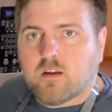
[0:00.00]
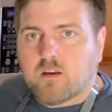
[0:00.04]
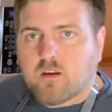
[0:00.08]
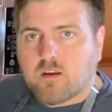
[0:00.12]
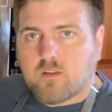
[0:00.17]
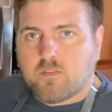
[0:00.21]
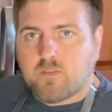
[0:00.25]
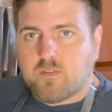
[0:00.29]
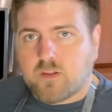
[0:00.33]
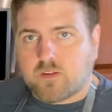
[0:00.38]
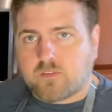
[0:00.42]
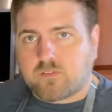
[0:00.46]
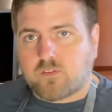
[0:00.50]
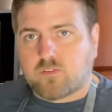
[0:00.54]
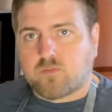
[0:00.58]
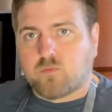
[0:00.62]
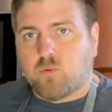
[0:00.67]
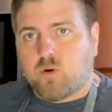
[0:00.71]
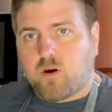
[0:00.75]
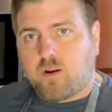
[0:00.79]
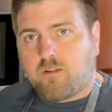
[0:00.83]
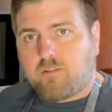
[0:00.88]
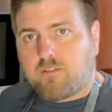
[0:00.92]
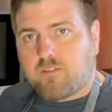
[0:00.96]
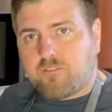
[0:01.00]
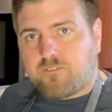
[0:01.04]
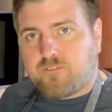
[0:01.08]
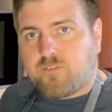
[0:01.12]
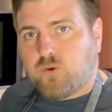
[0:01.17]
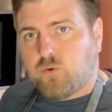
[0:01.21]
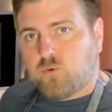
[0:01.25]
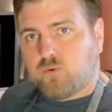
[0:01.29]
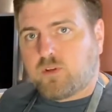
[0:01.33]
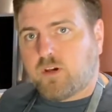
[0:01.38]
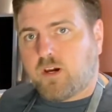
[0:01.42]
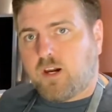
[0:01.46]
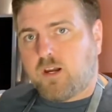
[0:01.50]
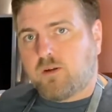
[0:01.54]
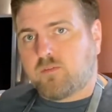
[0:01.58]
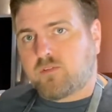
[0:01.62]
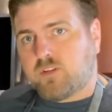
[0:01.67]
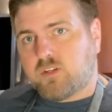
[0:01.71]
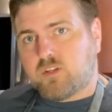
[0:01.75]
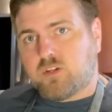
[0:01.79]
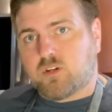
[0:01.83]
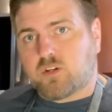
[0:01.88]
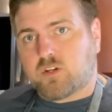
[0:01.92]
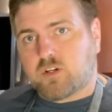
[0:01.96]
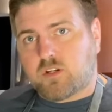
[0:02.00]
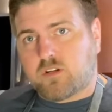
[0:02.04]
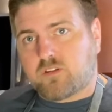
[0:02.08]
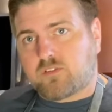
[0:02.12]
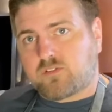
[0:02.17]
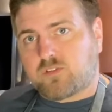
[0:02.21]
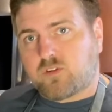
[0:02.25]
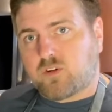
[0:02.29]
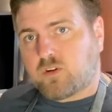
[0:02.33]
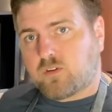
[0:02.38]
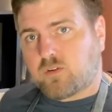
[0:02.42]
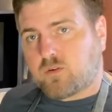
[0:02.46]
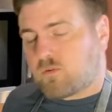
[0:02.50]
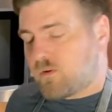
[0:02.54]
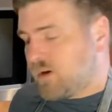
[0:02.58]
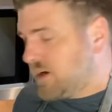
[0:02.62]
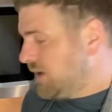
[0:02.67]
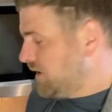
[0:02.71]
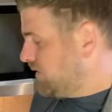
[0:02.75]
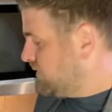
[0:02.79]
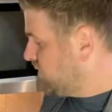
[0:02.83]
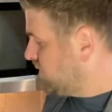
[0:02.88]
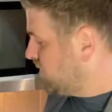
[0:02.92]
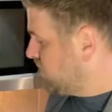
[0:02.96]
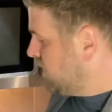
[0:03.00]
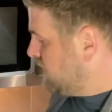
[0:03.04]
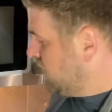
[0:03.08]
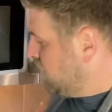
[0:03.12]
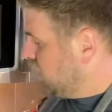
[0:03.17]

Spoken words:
This is one of the few times that you're going to stir the rice.